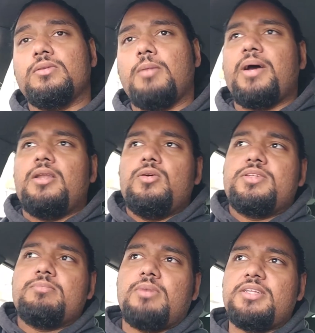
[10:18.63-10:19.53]
Now, by
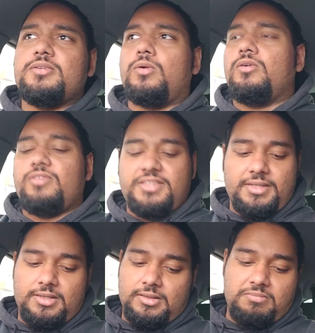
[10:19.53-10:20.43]
losing muscle, all of a
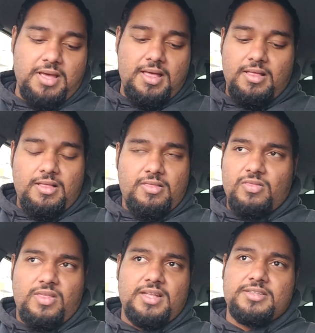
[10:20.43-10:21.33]
sudden,
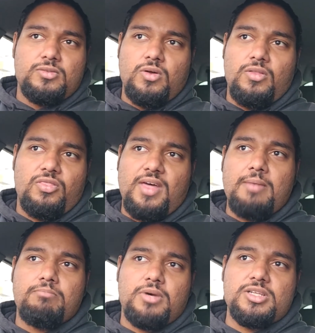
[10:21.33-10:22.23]
there's not
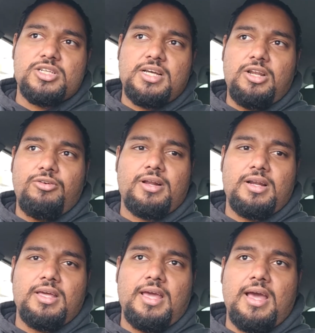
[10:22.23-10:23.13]
that much
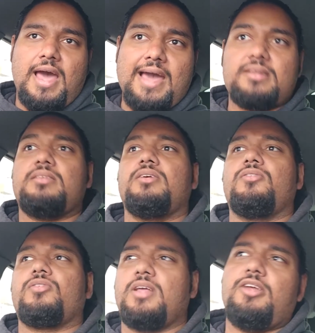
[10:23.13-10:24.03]
calorically
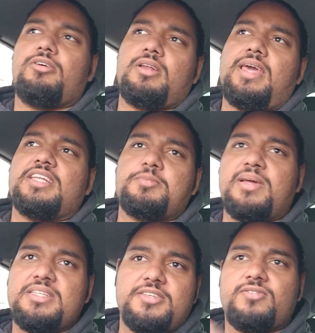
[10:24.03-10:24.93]
active, calorically
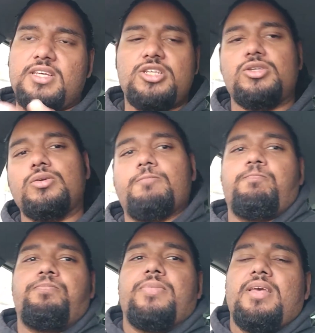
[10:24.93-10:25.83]
expensive tissue,
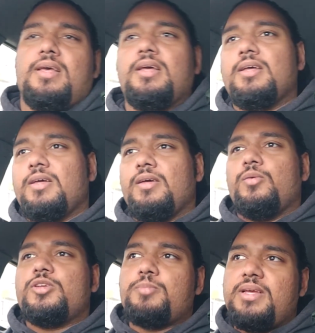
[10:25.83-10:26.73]

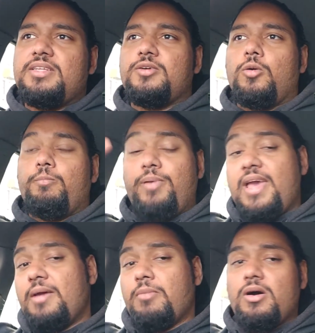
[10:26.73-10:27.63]
which means your
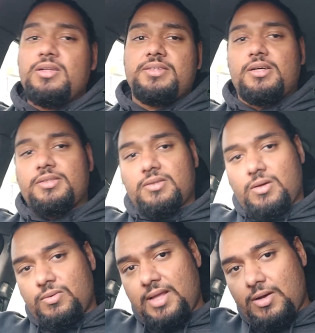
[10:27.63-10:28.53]
BMR starts to
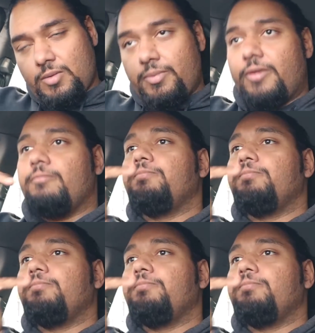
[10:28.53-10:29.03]
go down a bit,